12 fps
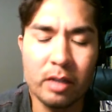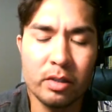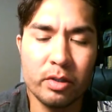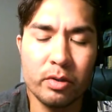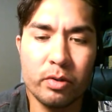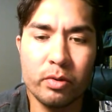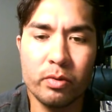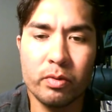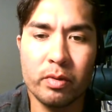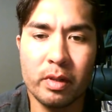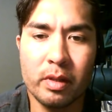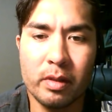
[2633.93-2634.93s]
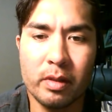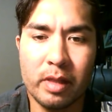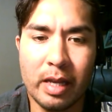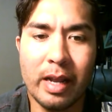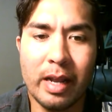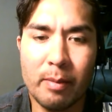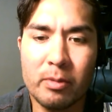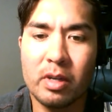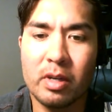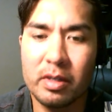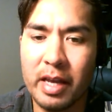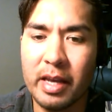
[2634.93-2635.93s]
you to let Amazon
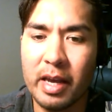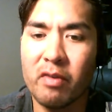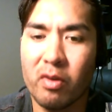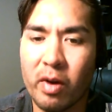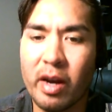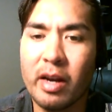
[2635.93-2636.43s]
take care of it, right?